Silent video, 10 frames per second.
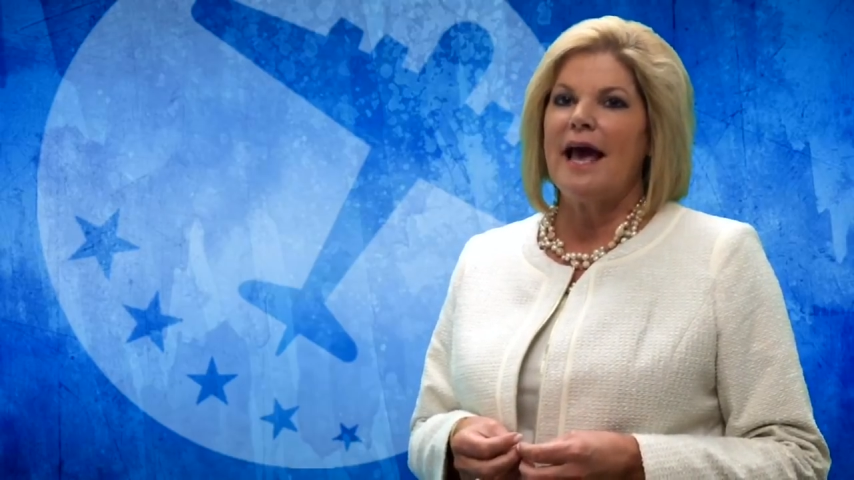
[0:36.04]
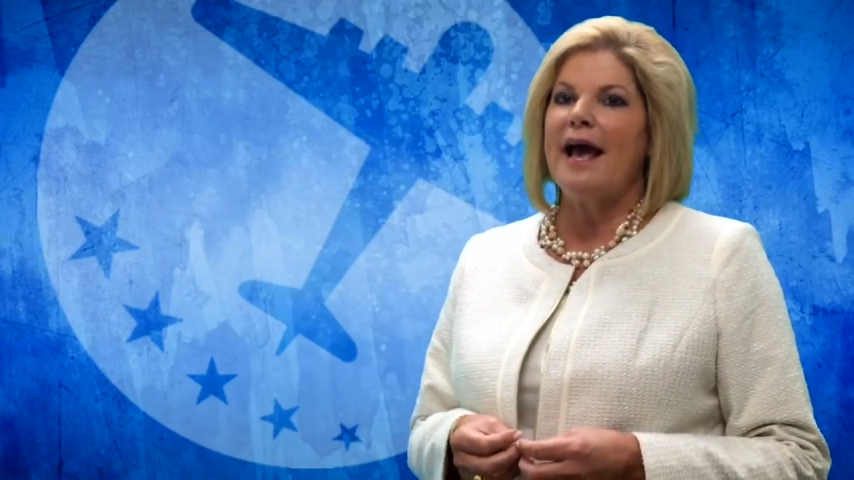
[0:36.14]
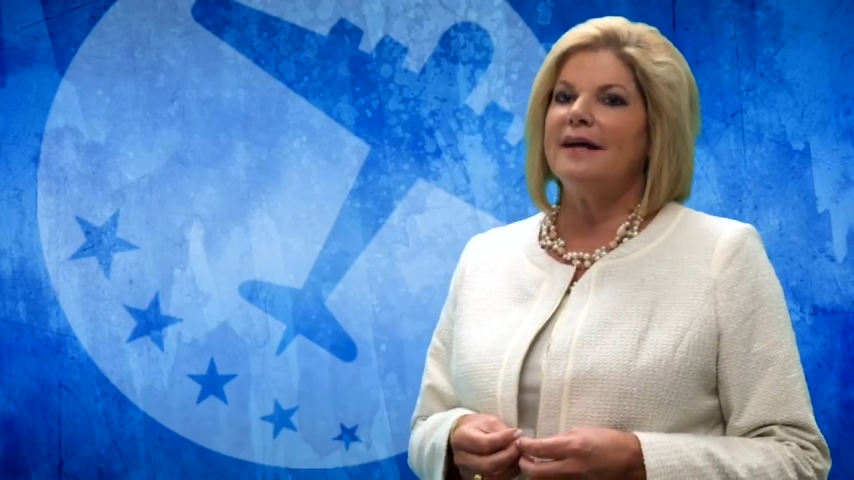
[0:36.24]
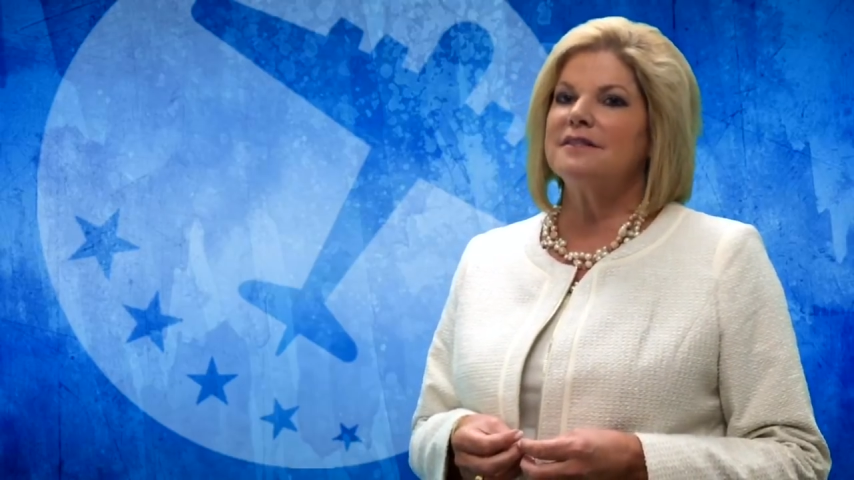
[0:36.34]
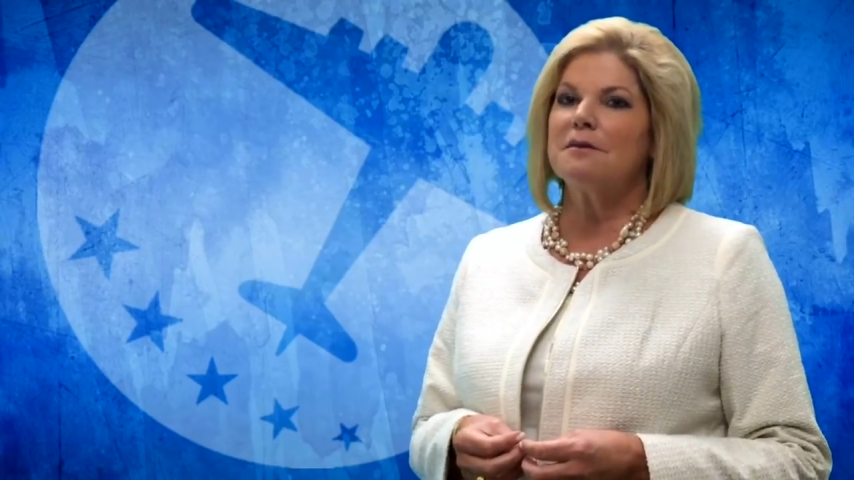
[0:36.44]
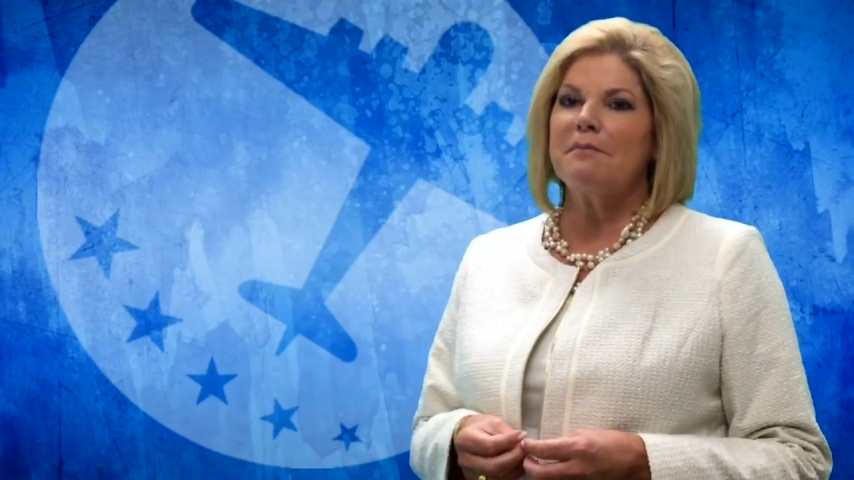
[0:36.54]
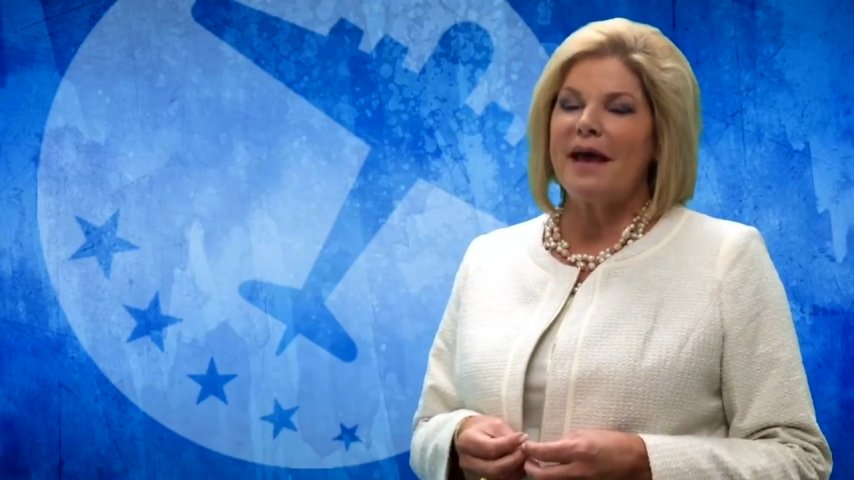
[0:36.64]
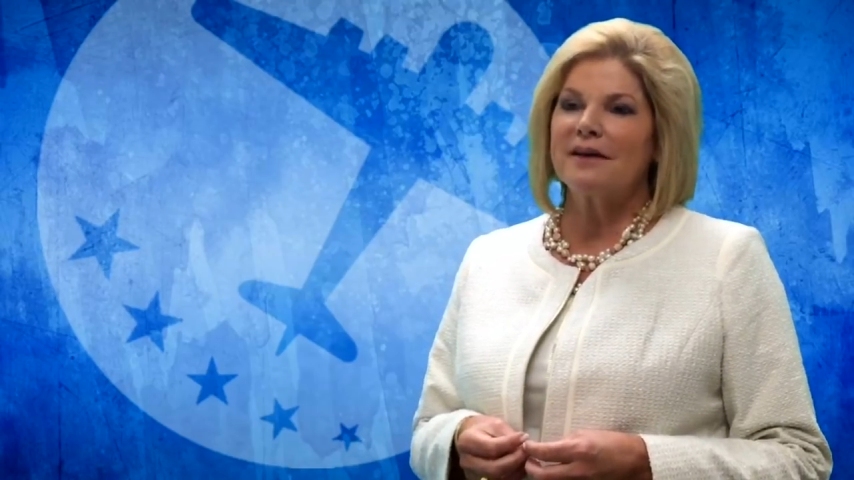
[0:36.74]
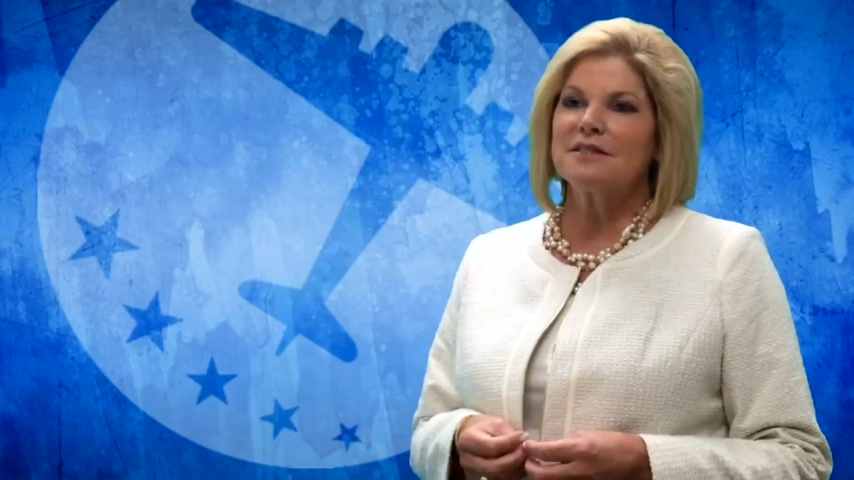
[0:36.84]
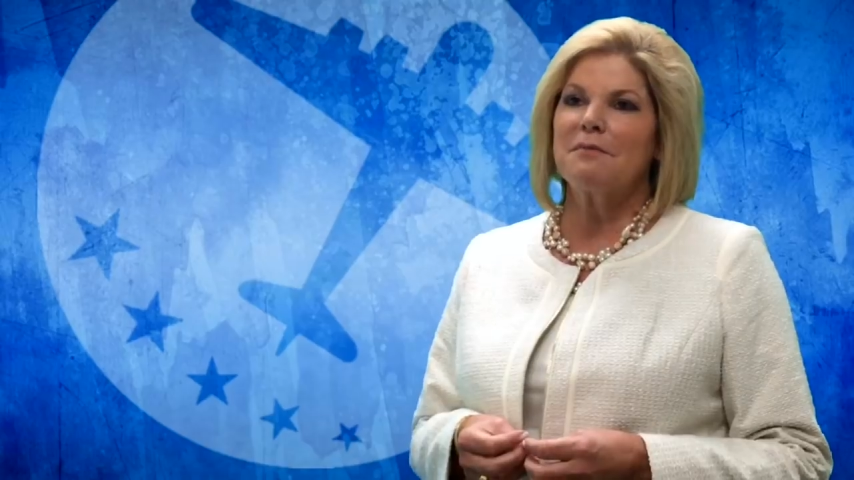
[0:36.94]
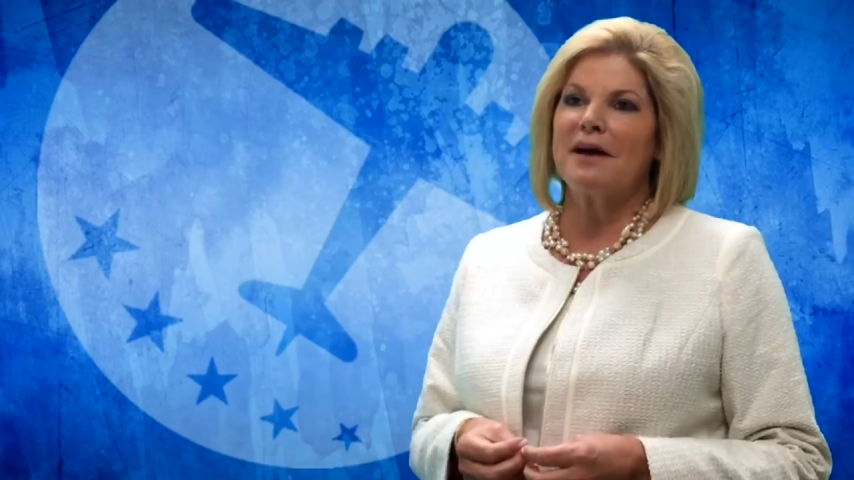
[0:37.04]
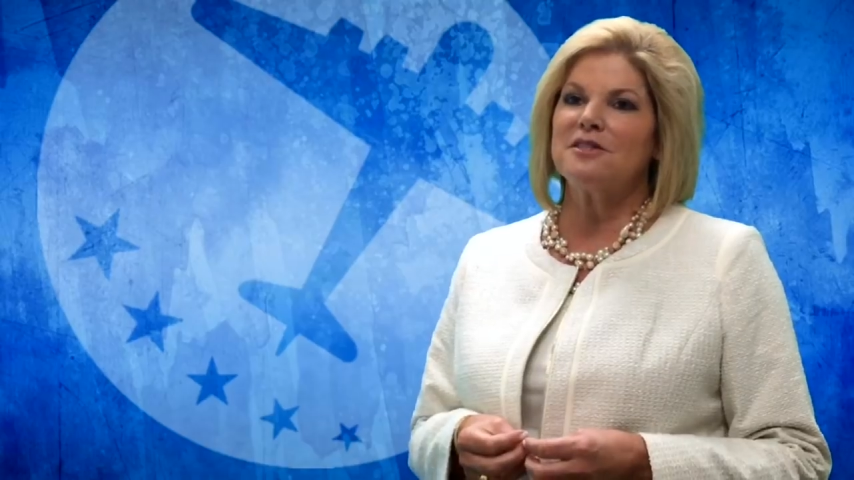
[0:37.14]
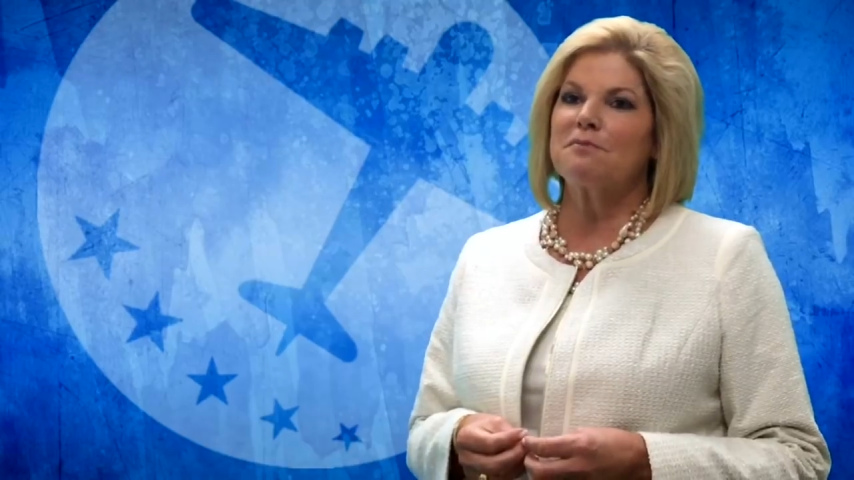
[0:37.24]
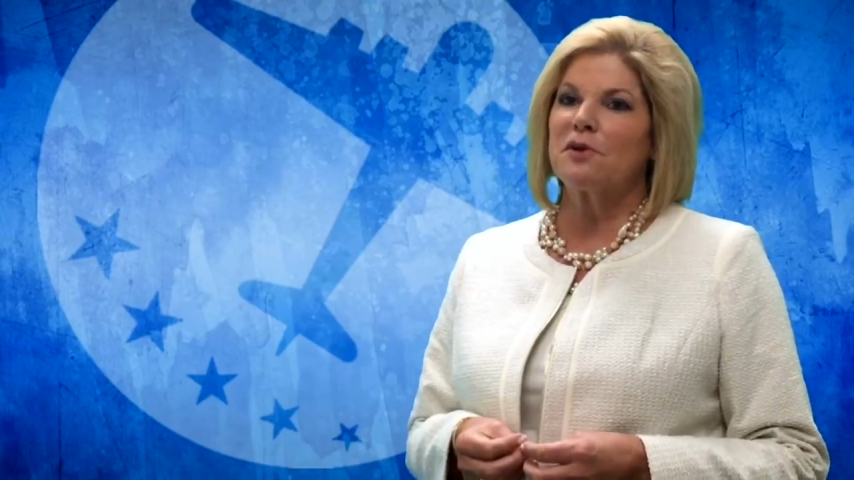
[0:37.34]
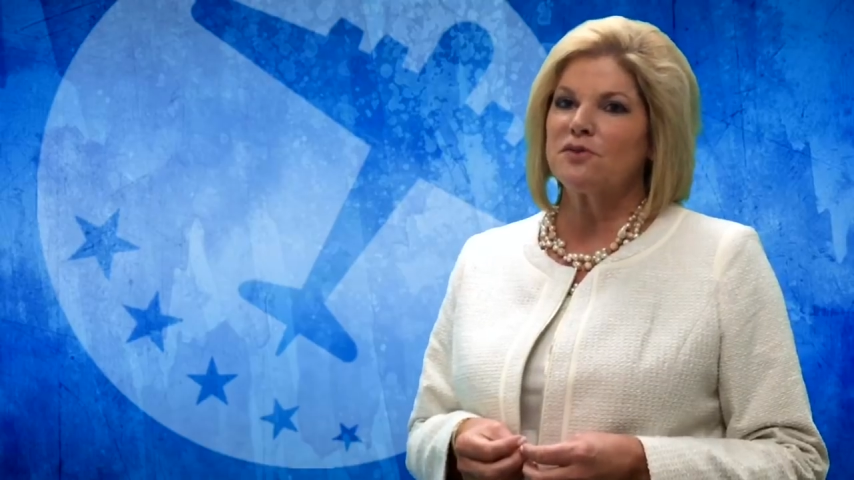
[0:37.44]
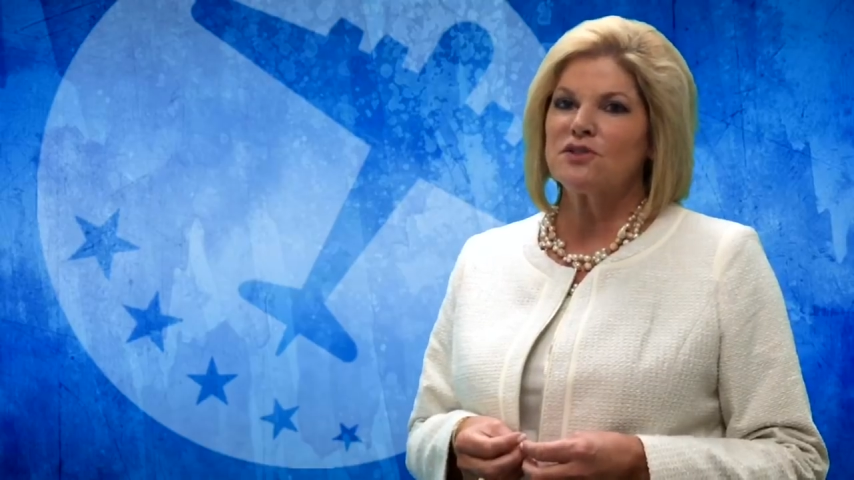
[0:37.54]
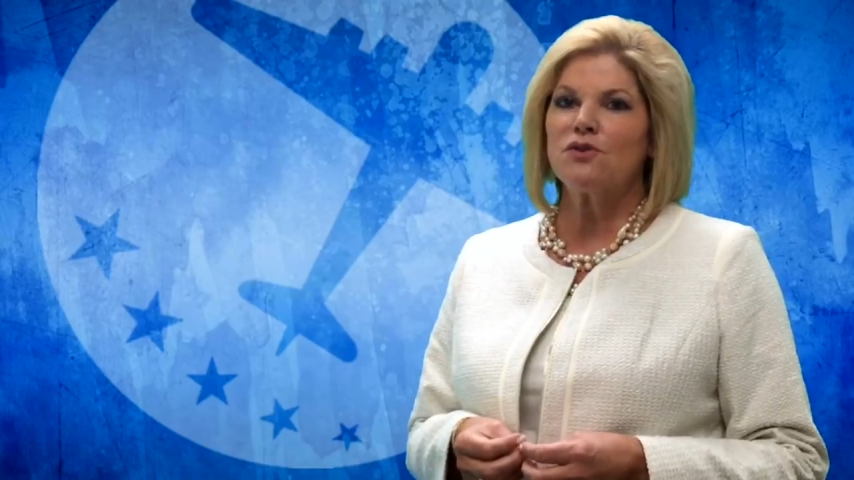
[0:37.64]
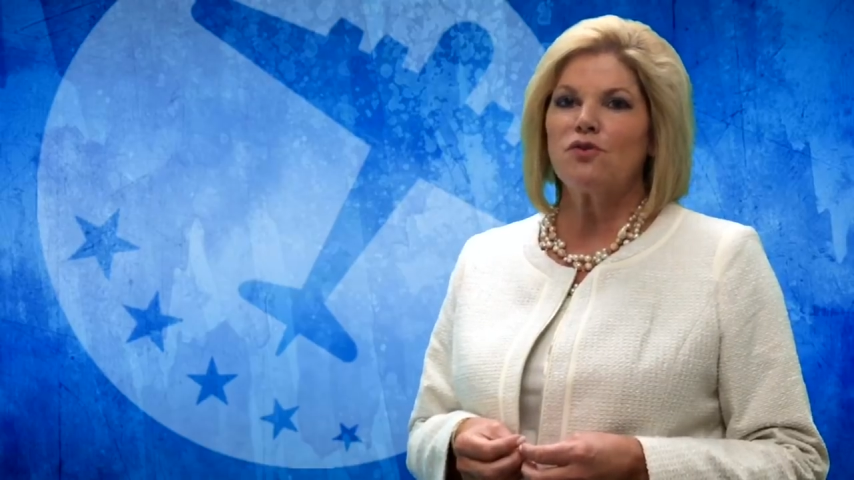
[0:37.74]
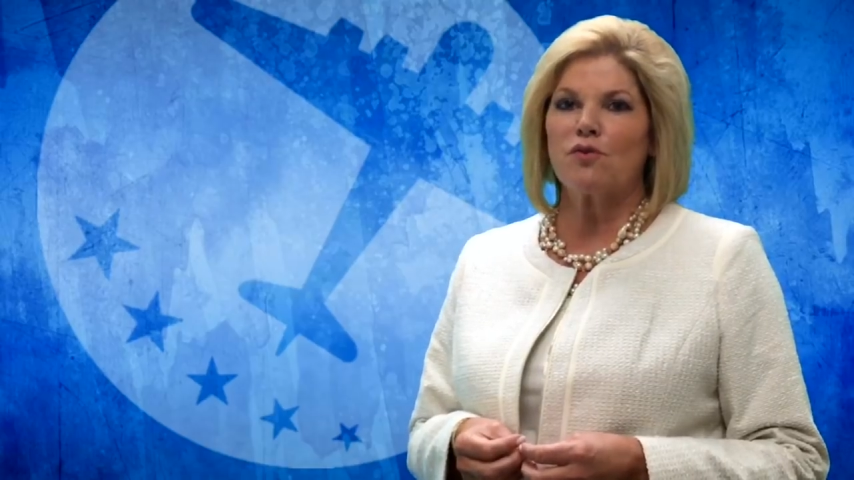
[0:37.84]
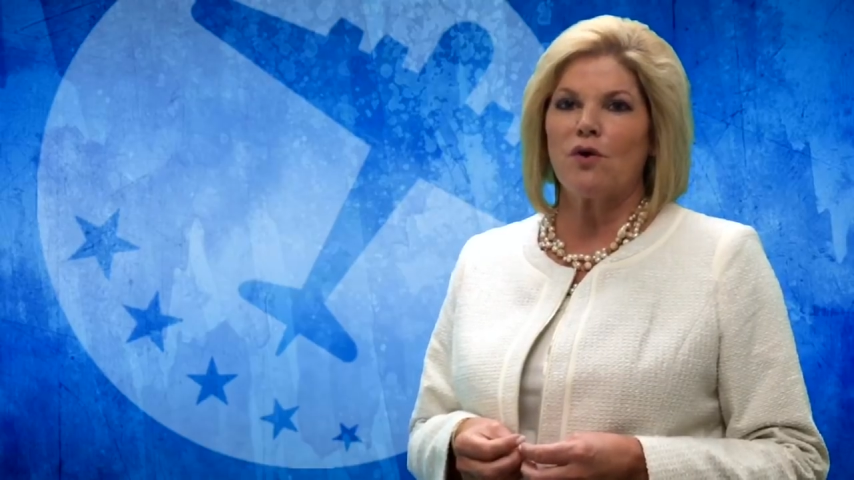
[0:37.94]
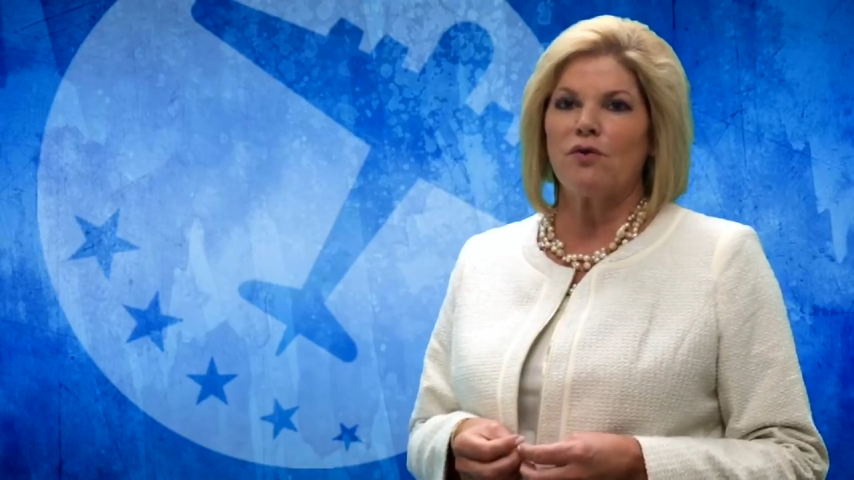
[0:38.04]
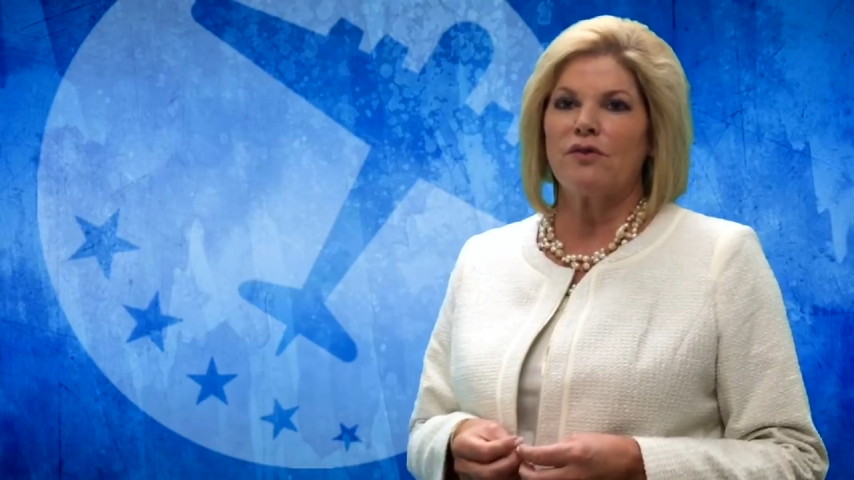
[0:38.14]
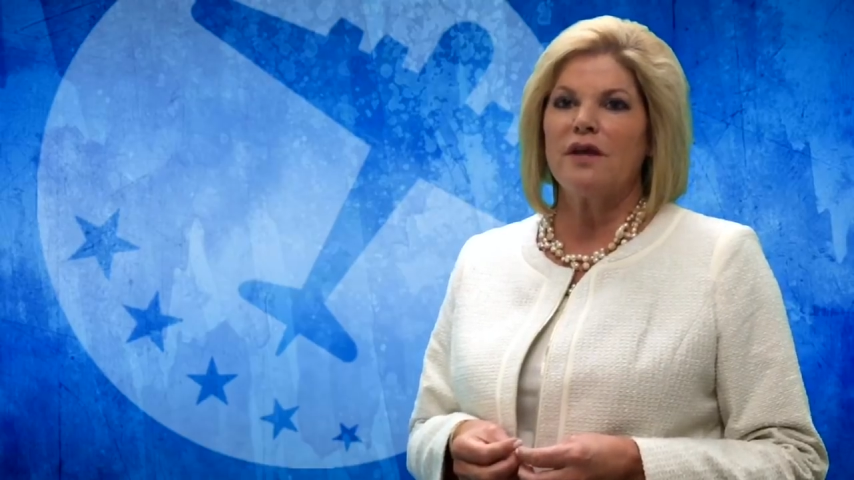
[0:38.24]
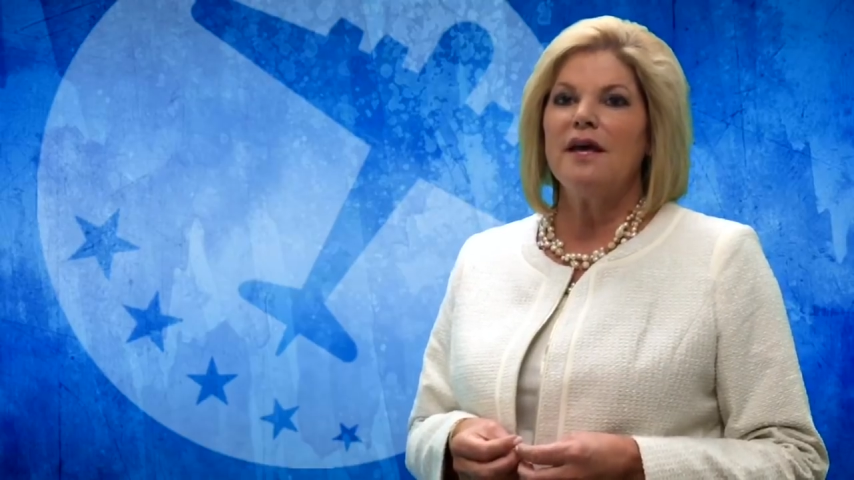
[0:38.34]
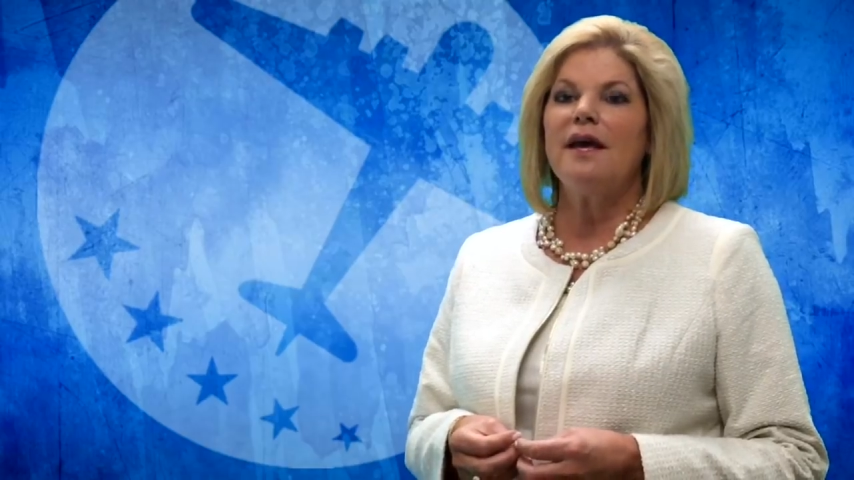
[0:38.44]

and to maximize personal growth